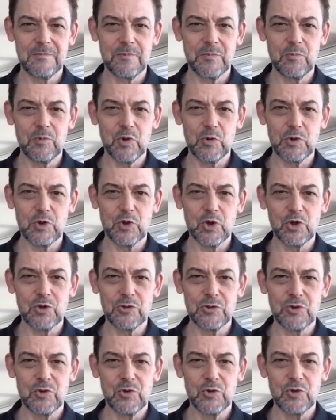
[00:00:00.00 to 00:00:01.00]
We will
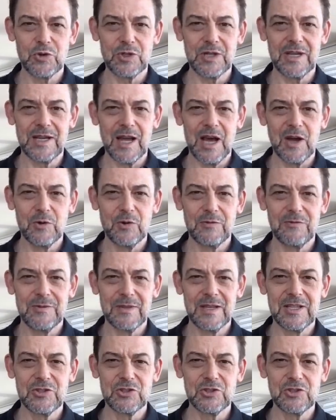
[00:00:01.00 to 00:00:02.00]
also look at how a
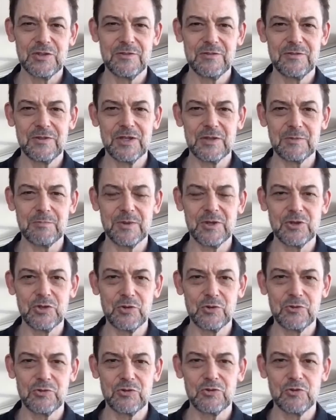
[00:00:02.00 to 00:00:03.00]
phase shift can be
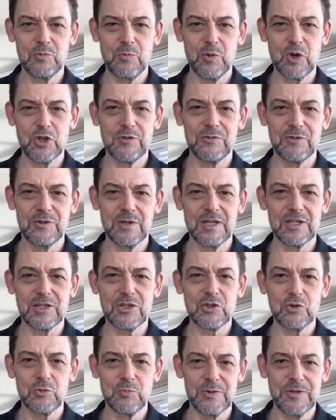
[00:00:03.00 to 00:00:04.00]
used to modify
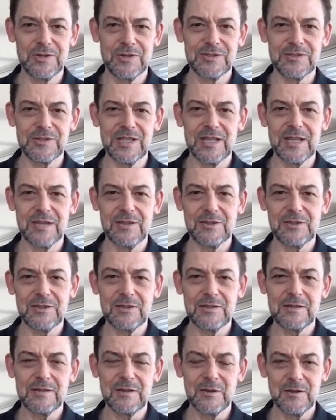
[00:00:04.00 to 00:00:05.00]
qubit
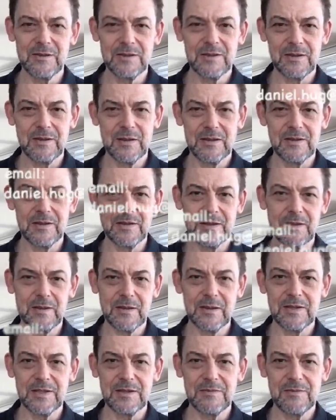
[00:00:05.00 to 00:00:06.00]
states.
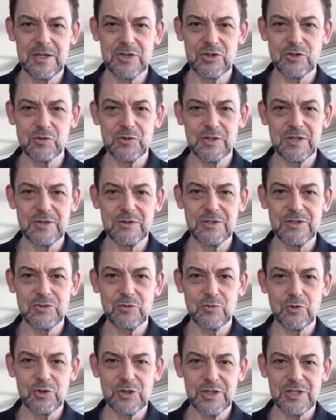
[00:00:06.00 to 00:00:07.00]
Eventually, this
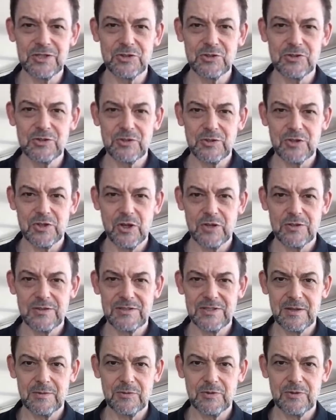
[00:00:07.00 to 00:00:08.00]
will lead to the
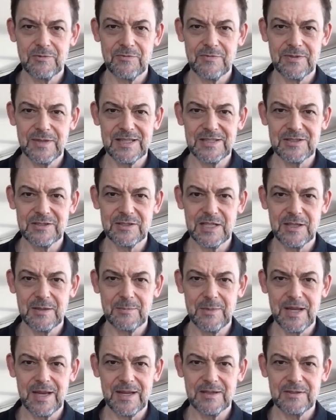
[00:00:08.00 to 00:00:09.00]
concept of phase
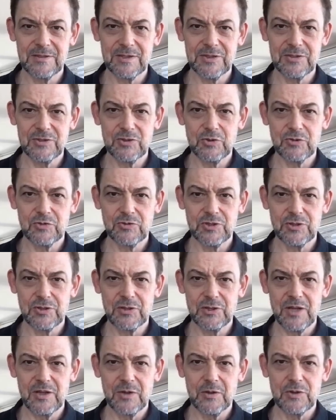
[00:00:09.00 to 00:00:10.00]
kickbacks as used in
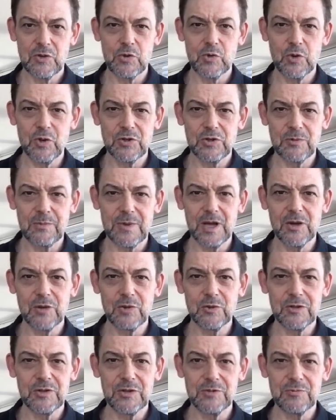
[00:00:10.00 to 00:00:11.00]
current quantum
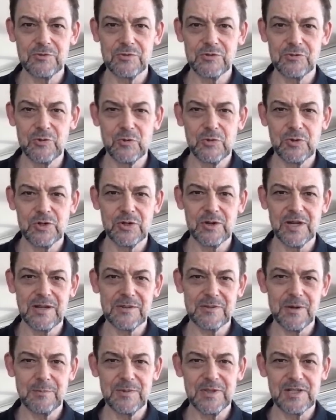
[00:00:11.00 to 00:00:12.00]
algorithms for
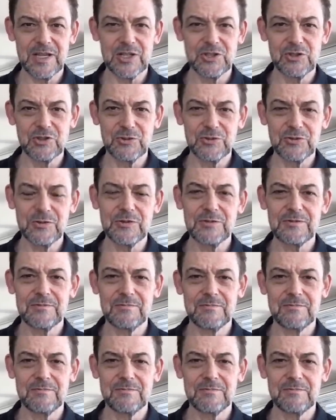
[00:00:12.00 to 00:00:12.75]
real-life applications.